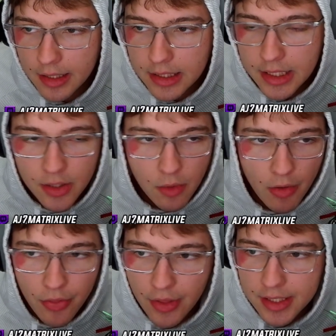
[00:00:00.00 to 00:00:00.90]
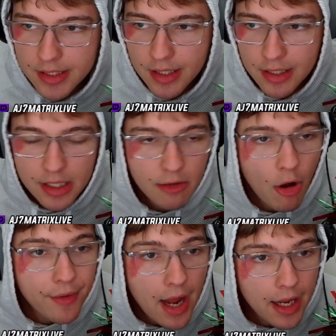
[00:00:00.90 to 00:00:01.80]
Hero this, and Hero
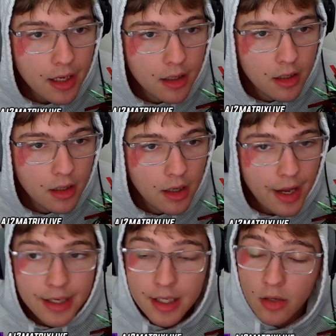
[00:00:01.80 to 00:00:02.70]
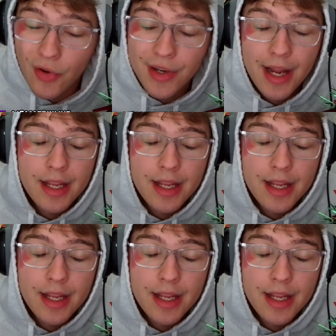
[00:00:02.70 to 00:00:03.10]
Knight. And Hero Knight,